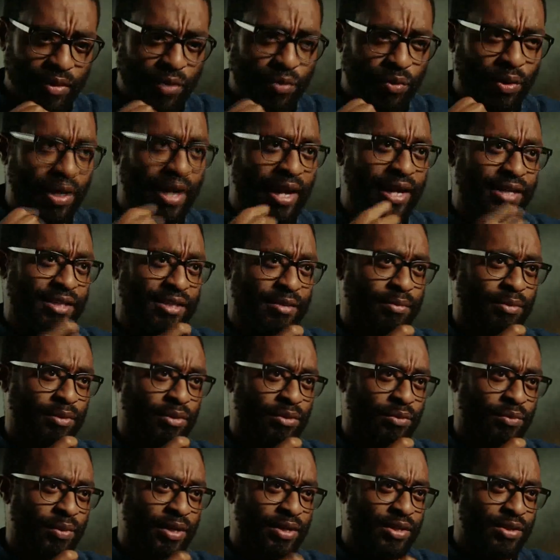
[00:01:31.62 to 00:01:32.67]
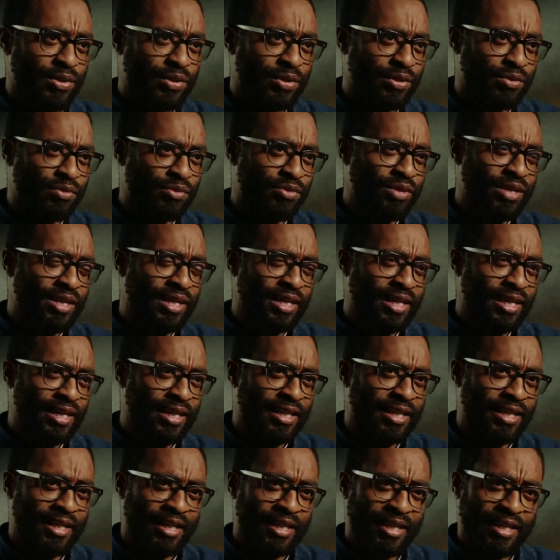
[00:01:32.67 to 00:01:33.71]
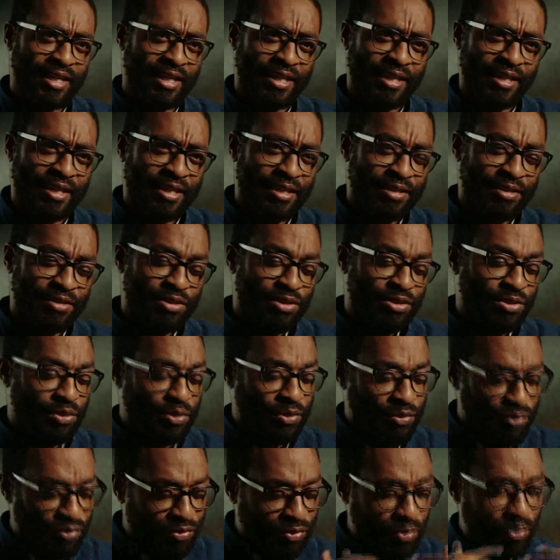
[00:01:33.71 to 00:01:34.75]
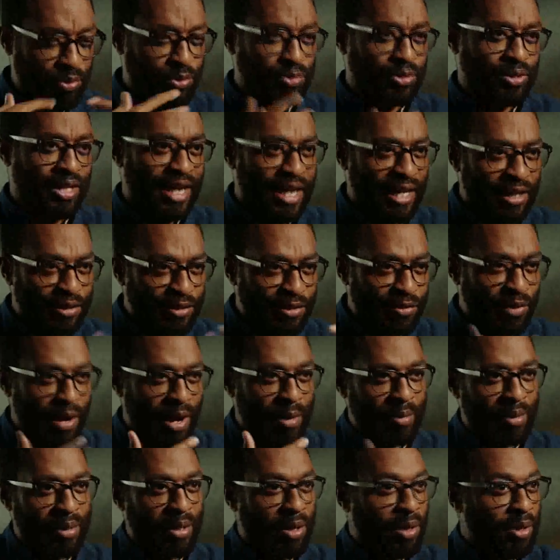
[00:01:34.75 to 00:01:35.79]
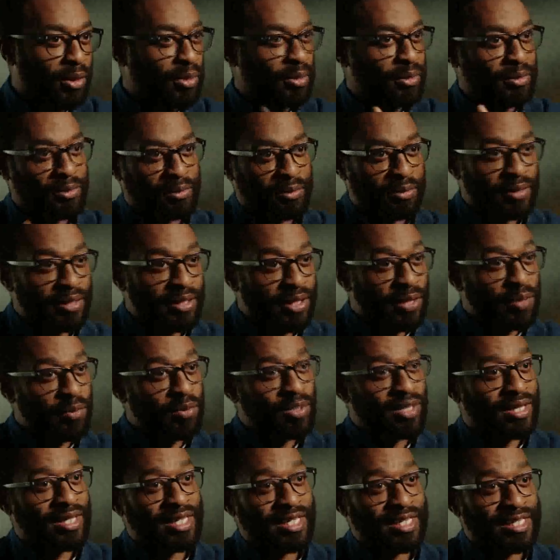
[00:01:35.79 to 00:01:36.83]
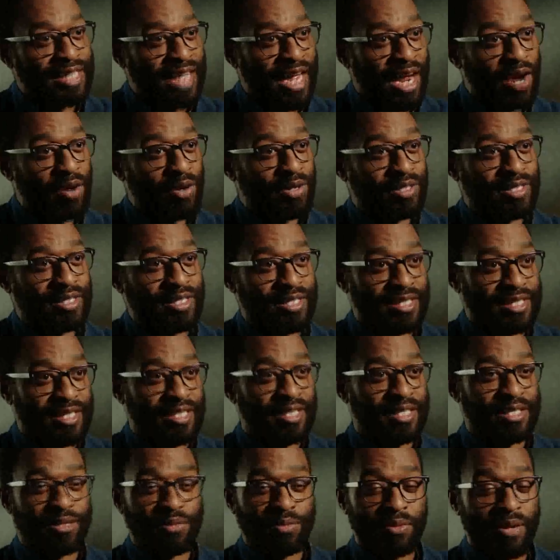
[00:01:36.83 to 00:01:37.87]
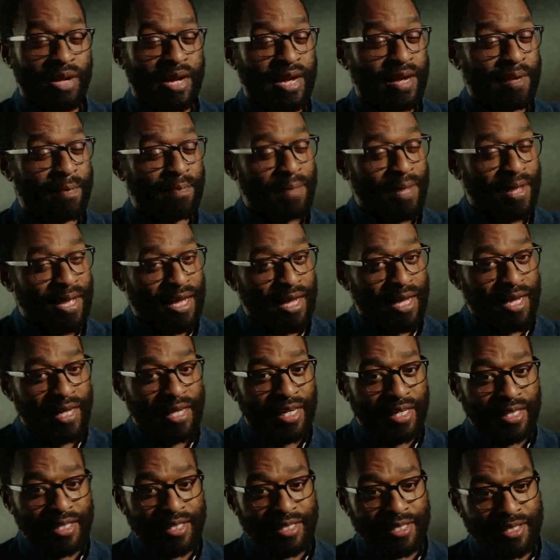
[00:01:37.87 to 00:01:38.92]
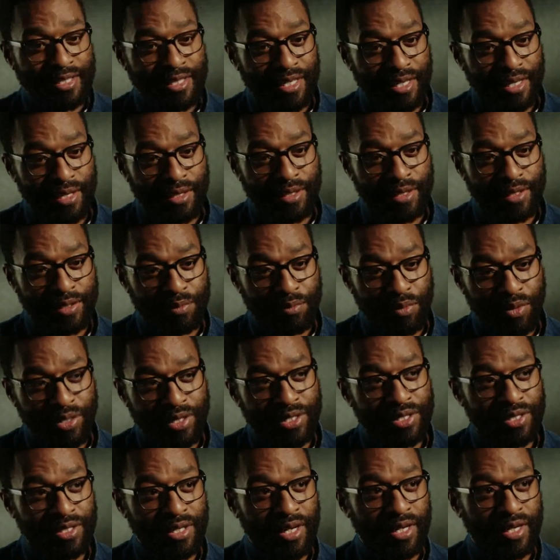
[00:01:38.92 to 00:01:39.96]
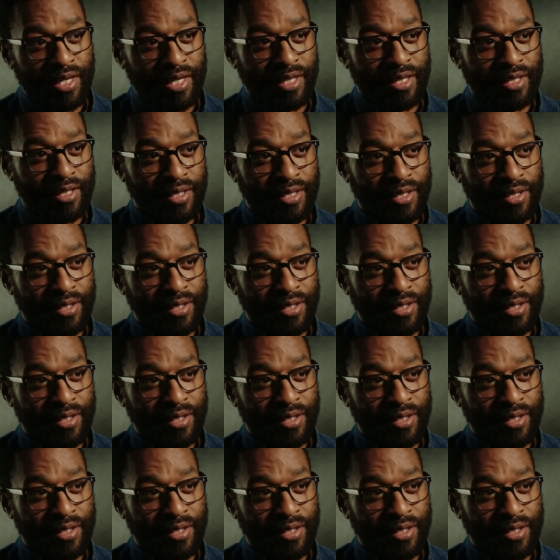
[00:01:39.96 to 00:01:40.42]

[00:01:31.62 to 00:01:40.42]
relatable, where you can really just sort of fall down the rabbit hole, with these characters in this way, is pretty stunning.